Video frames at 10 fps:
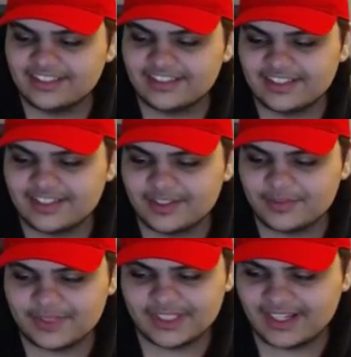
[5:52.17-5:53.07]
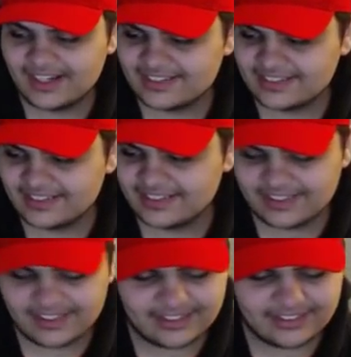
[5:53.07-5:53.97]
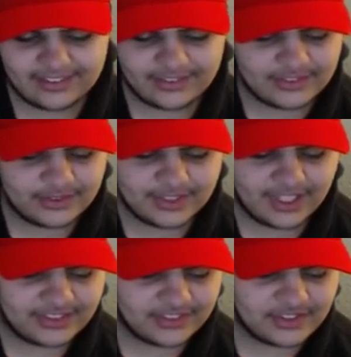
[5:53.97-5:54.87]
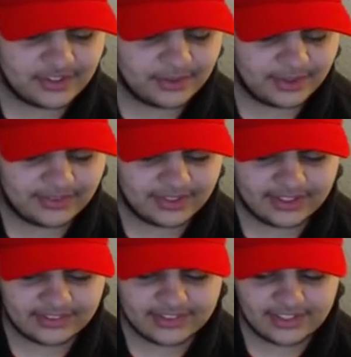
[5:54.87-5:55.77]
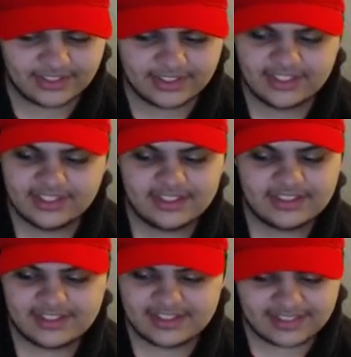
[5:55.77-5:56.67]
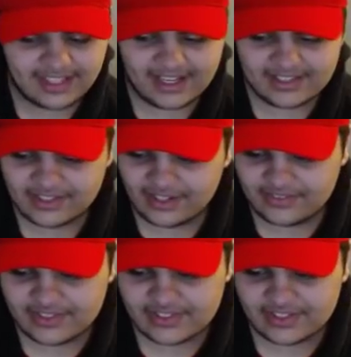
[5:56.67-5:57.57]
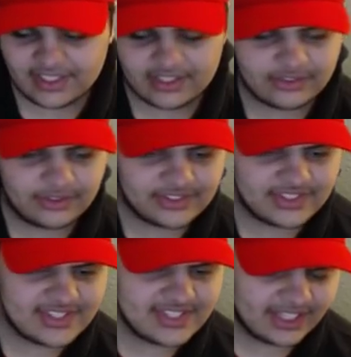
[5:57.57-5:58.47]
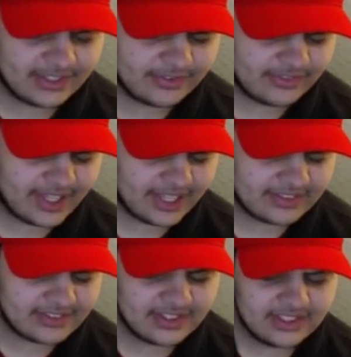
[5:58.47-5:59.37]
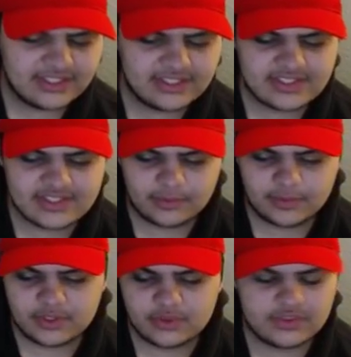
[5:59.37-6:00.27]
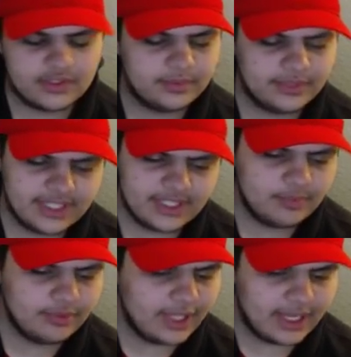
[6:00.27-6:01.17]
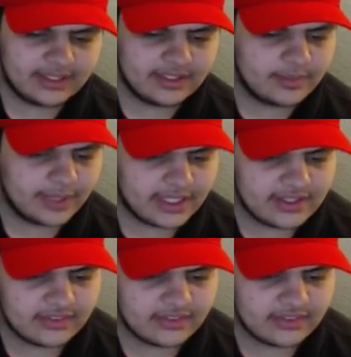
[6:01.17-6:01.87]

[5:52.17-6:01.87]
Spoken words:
Mikasa, you know, Tsukasa Show, whatever the hell it's called. This guy is obviously a Tulsi sycophant. He's somebody who's completely blinded by his